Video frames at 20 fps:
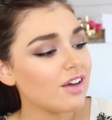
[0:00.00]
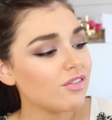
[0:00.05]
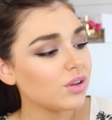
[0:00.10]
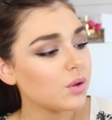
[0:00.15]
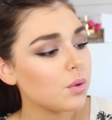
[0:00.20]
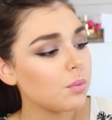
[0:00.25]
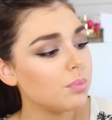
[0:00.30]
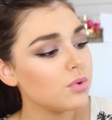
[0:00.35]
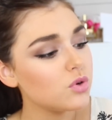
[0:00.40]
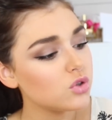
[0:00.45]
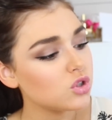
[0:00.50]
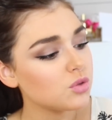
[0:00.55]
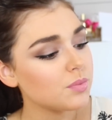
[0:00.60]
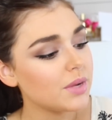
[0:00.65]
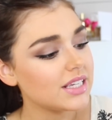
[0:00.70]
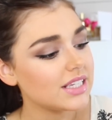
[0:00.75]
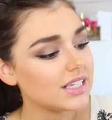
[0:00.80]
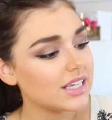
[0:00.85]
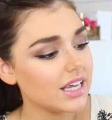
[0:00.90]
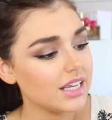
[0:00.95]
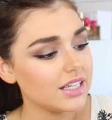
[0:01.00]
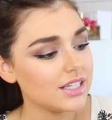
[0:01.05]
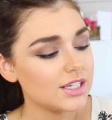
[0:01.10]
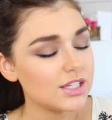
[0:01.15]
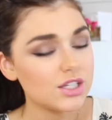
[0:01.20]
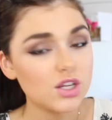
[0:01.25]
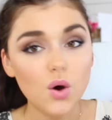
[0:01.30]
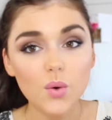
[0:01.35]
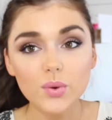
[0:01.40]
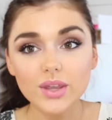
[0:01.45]
give a little boost to my skin
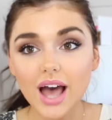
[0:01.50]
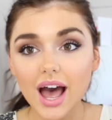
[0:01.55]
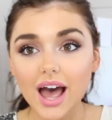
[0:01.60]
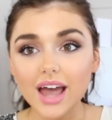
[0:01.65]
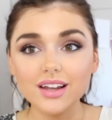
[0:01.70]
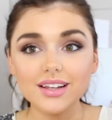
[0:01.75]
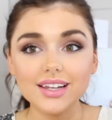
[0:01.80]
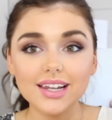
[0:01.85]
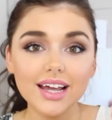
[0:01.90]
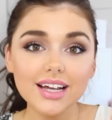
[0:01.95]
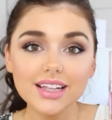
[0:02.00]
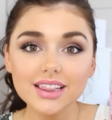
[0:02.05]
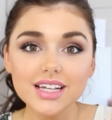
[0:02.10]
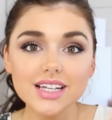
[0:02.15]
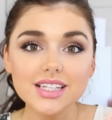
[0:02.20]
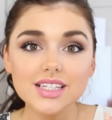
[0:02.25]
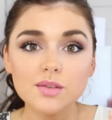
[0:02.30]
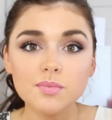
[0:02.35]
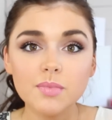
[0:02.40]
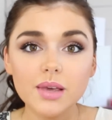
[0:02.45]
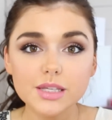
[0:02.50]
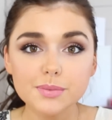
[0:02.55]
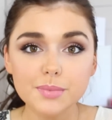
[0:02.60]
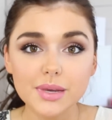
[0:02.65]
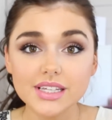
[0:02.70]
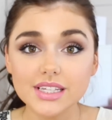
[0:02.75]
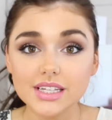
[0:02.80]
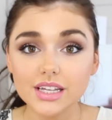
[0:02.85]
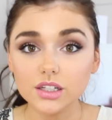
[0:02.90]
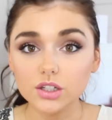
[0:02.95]
so yeah I like this it makes
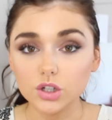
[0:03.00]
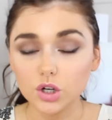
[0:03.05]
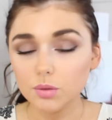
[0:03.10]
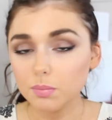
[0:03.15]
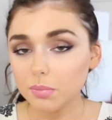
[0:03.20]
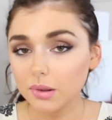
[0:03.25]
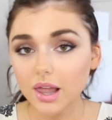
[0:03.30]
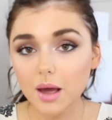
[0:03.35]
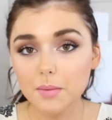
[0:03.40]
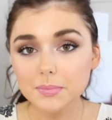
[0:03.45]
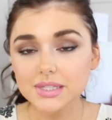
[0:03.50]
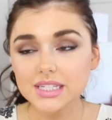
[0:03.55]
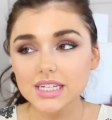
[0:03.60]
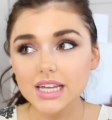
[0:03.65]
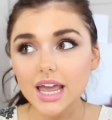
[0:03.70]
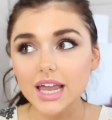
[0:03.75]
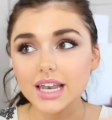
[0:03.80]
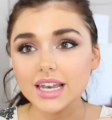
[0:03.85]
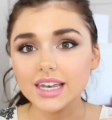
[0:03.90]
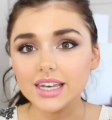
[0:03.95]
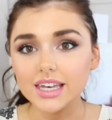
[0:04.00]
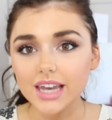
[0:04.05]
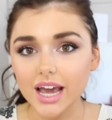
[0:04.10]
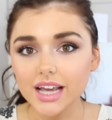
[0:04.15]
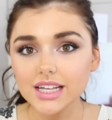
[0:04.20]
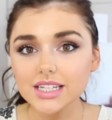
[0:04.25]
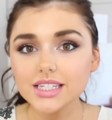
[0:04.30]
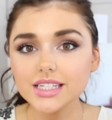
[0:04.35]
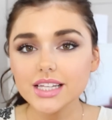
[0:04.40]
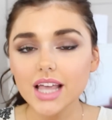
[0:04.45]
my skin look plumped and
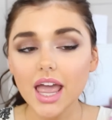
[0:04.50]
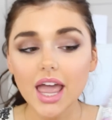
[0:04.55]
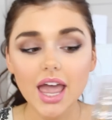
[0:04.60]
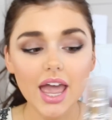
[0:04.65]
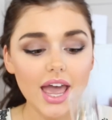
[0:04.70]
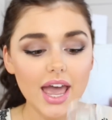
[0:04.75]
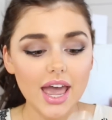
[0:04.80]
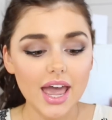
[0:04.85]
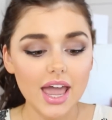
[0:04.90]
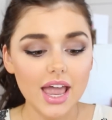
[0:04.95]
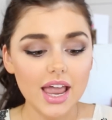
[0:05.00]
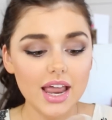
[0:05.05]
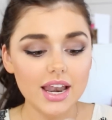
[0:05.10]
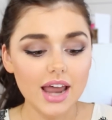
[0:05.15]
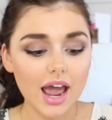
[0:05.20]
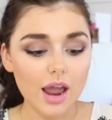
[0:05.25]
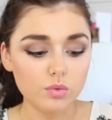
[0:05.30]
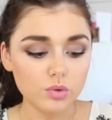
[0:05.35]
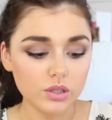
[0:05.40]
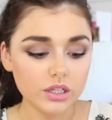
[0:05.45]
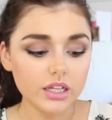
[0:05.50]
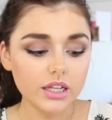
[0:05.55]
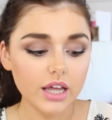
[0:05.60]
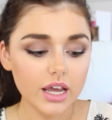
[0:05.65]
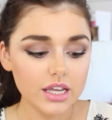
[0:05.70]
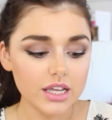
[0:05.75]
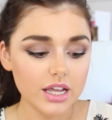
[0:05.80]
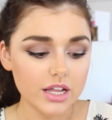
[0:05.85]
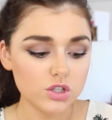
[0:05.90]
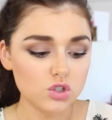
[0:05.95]
nice and I really
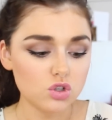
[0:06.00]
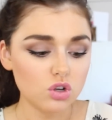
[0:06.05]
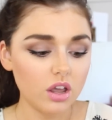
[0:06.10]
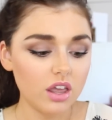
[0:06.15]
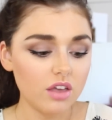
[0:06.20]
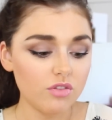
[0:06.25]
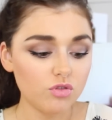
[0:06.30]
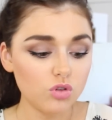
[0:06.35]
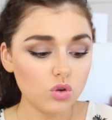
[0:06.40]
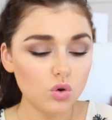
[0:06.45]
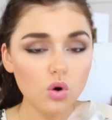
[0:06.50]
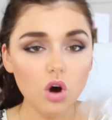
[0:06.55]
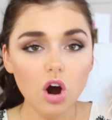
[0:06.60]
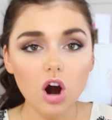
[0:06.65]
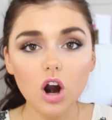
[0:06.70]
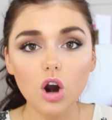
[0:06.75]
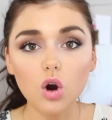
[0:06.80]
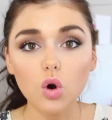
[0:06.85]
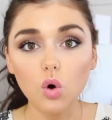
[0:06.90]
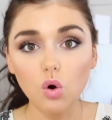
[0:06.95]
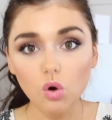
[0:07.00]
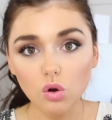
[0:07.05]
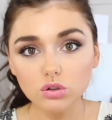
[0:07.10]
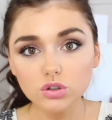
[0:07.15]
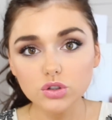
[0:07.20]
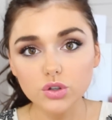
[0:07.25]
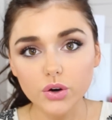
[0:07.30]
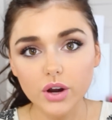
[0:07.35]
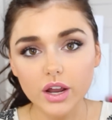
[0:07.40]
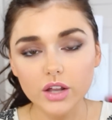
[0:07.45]
like it. So if you are
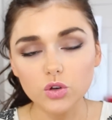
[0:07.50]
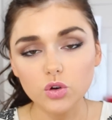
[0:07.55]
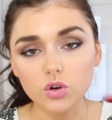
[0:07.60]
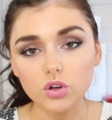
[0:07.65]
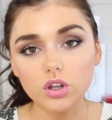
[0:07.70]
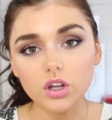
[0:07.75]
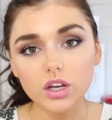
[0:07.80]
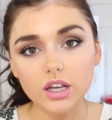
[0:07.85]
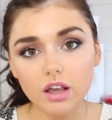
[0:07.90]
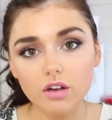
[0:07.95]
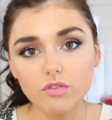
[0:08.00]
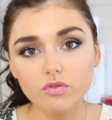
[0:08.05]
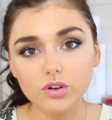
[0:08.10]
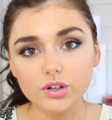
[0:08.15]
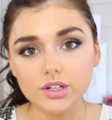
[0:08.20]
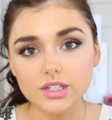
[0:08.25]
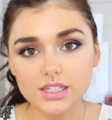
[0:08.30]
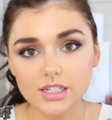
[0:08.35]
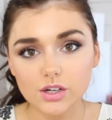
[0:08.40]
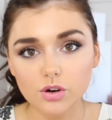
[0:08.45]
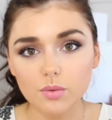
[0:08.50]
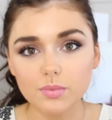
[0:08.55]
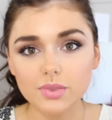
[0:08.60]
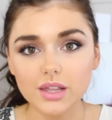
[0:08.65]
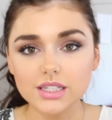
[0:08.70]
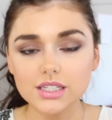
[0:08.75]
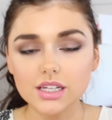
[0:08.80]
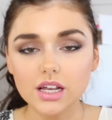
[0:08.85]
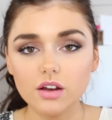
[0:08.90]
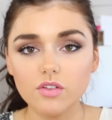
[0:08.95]
older and you're looking for a serum
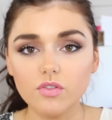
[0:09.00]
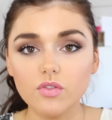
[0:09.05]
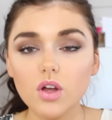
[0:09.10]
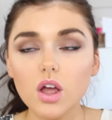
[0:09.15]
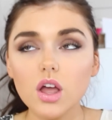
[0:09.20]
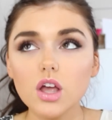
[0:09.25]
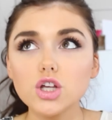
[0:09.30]
that's going to